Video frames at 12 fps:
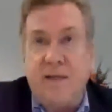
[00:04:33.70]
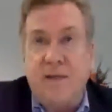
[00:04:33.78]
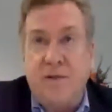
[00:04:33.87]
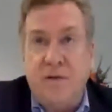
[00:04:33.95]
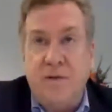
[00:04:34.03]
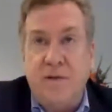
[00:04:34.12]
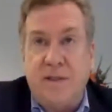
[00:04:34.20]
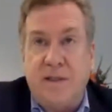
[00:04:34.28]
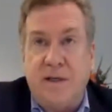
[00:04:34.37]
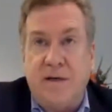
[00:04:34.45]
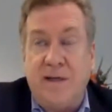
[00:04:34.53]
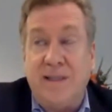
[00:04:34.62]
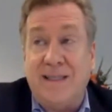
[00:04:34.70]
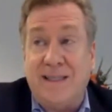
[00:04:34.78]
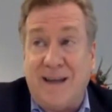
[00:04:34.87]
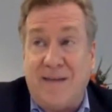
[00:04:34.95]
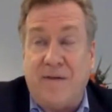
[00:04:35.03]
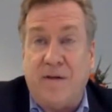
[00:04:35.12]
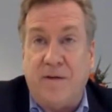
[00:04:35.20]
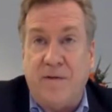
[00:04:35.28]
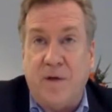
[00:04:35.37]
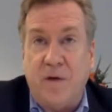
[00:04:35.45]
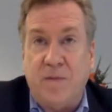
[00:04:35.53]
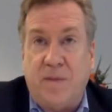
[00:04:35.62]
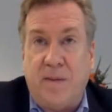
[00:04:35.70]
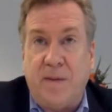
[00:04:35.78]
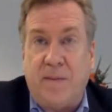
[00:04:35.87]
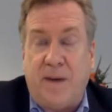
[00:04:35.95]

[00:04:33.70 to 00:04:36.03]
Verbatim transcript: students here, and several of those public